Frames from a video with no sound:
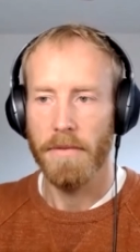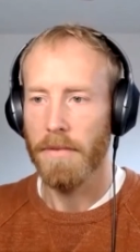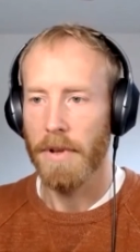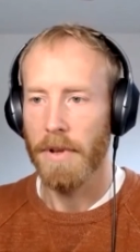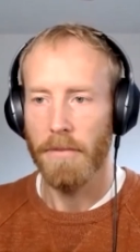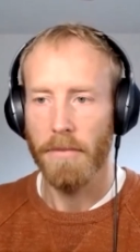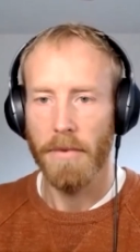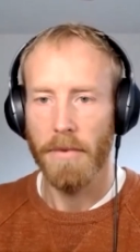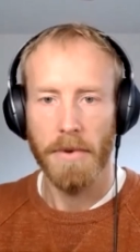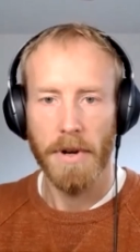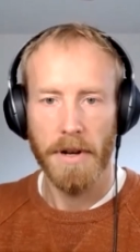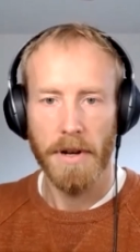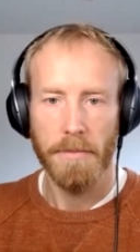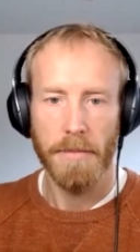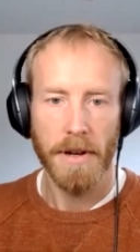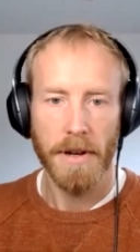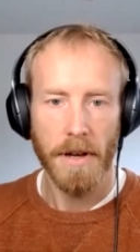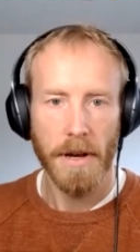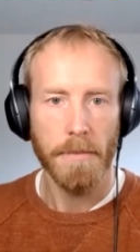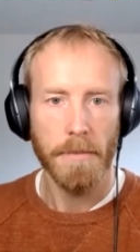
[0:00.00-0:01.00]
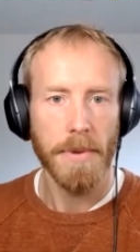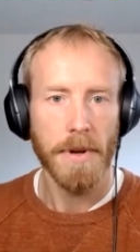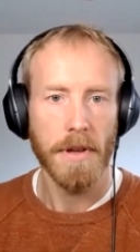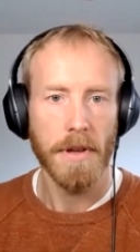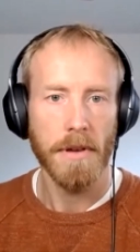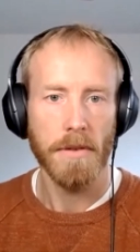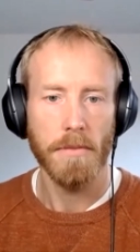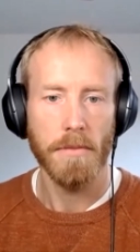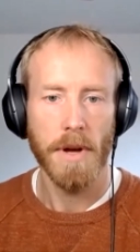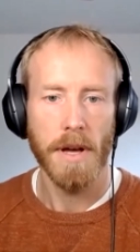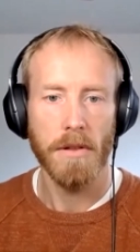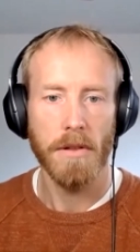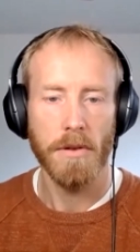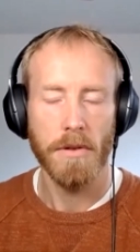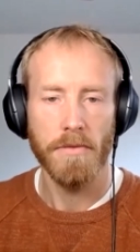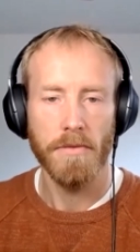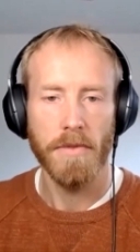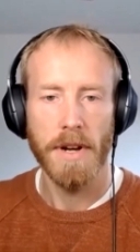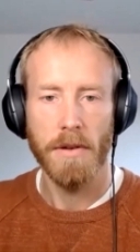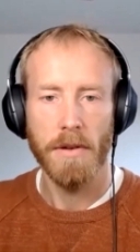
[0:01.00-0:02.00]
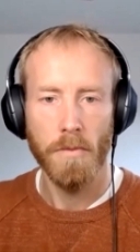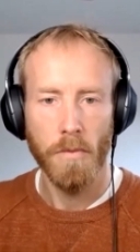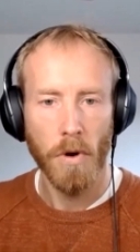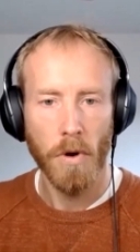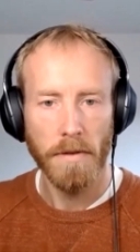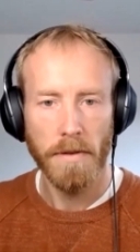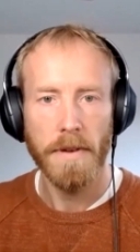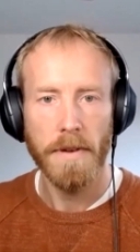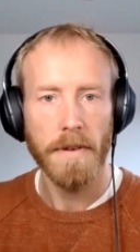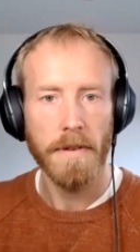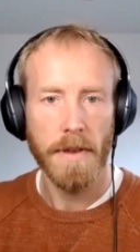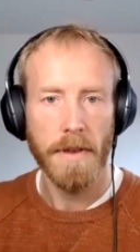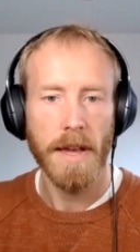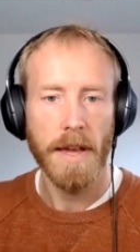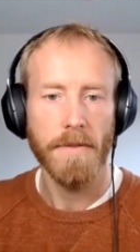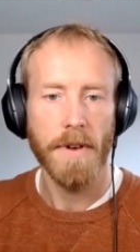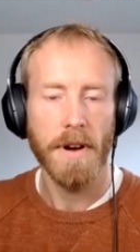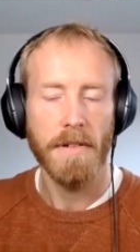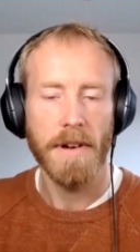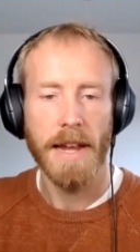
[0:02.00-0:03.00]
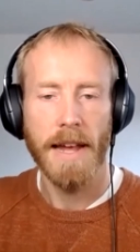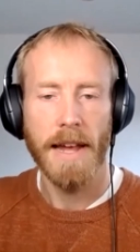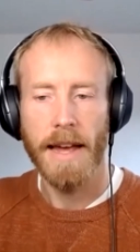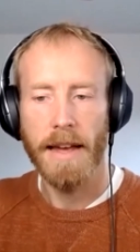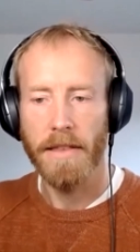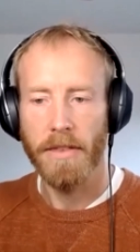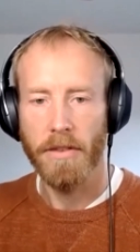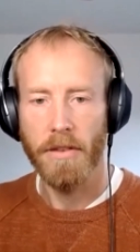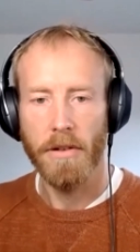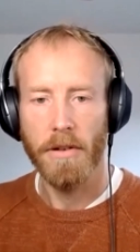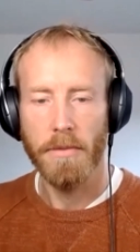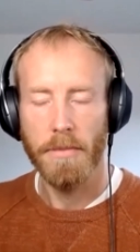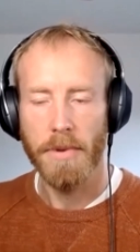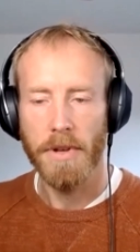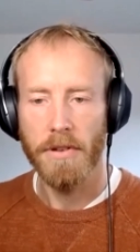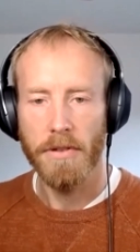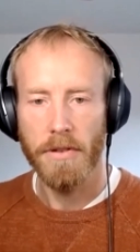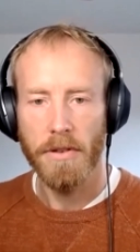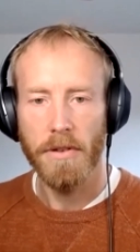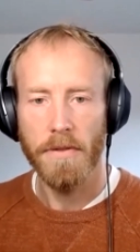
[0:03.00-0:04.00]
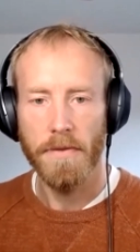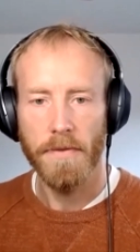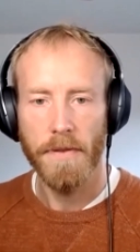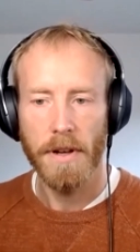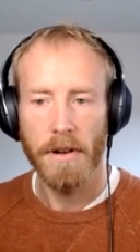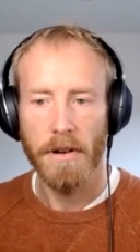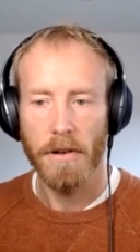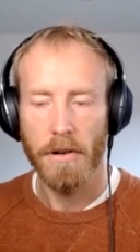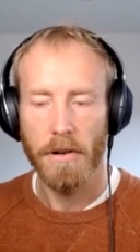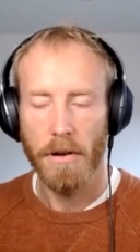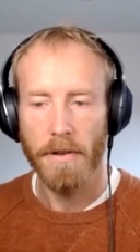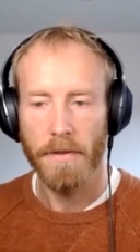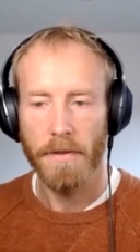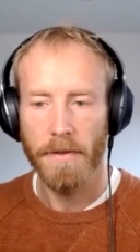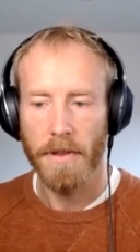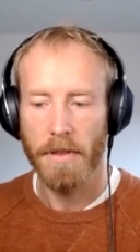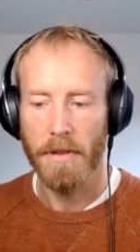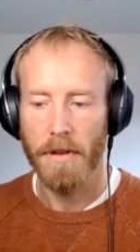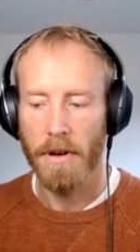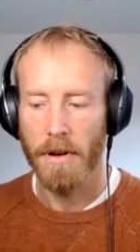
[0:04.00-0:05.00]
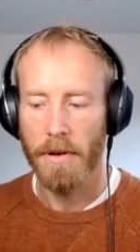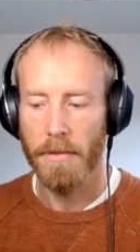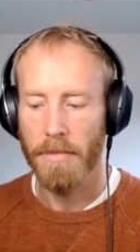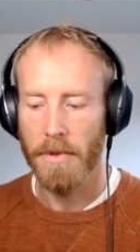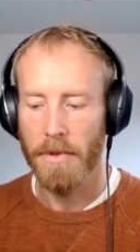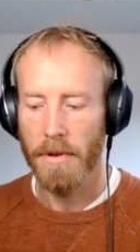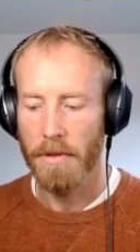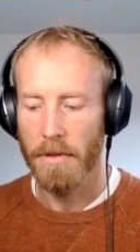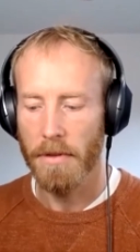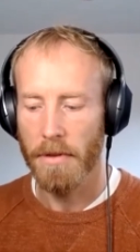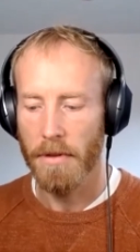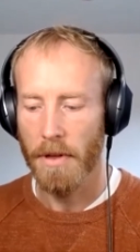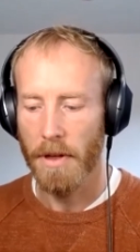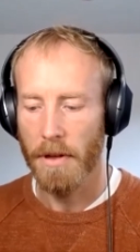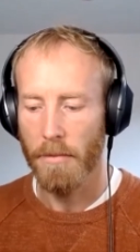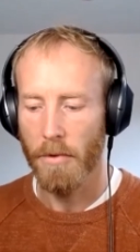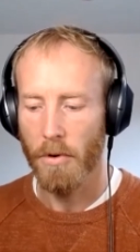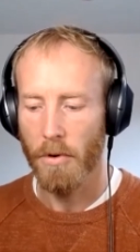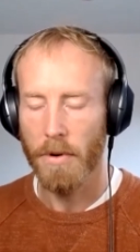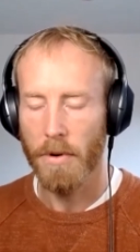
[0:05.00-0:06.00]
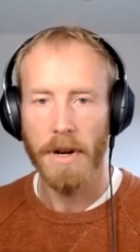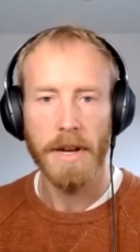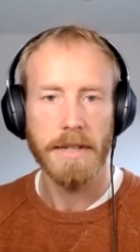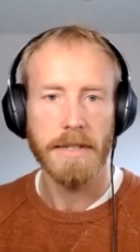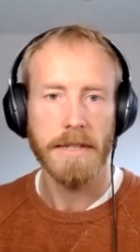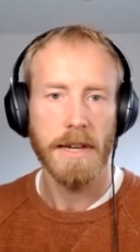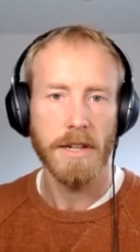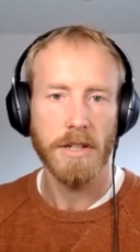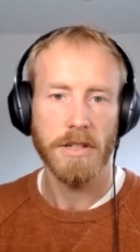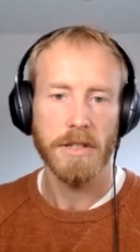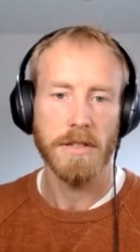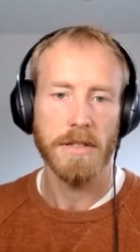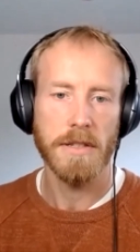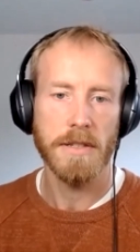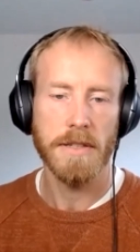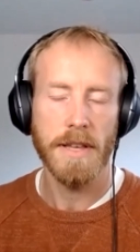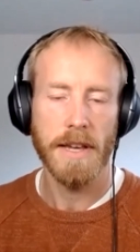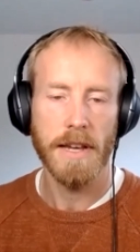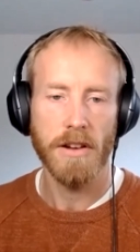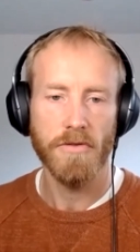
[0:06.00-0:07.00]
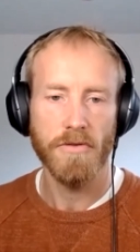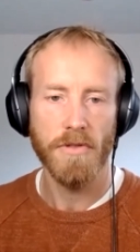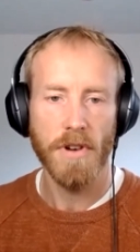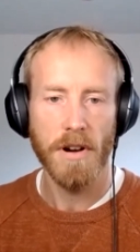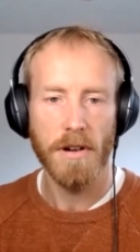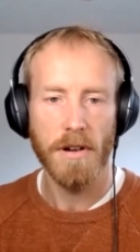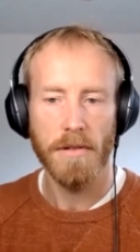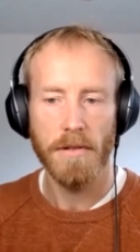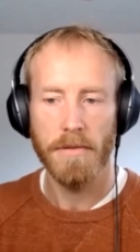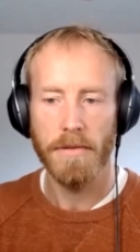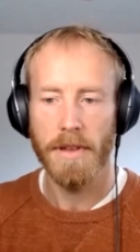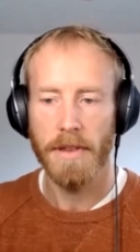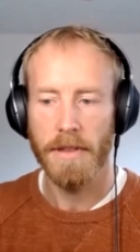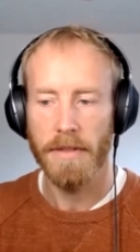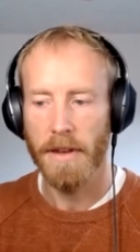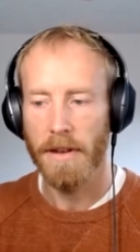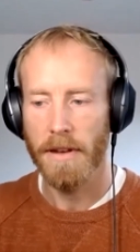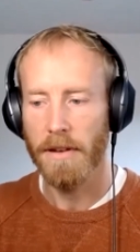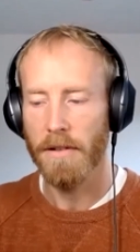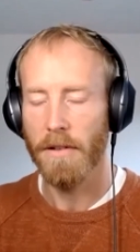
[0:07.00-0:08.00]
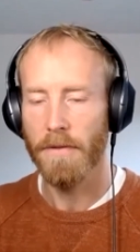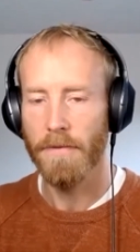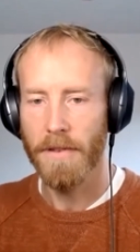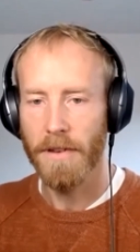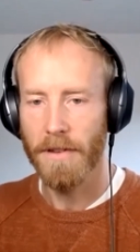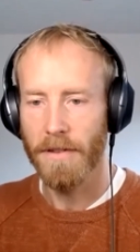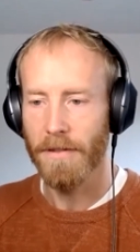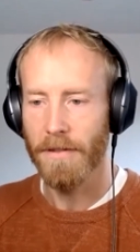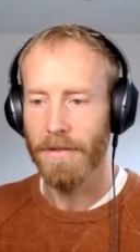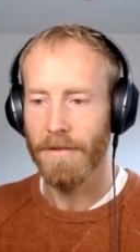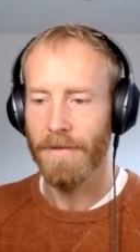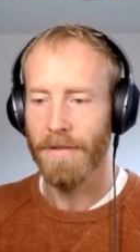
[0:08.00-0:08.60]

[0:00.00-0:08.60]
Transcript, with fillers: you know work in my company as well, who really want to stay very hands on. But you do feel a lot of the time that um, organisations as they grow, they often